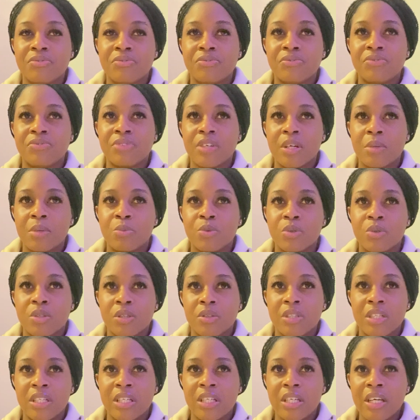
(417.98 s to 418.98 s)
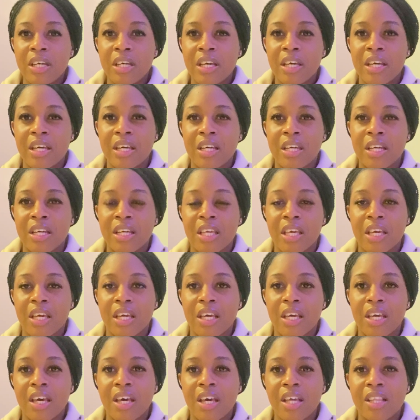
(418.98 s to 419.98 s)
February.
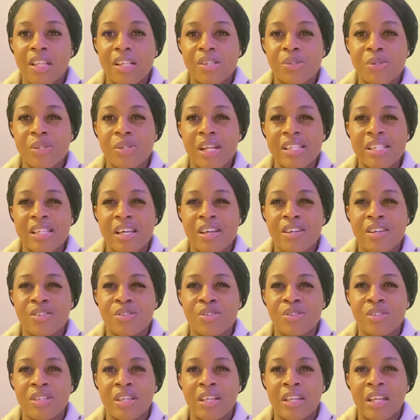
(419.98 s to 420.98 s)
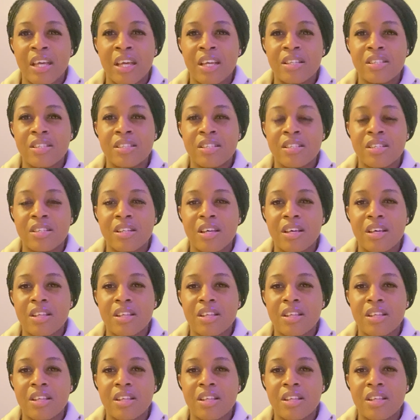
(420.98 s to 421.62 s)
Yeah, that's when I started using an agent. I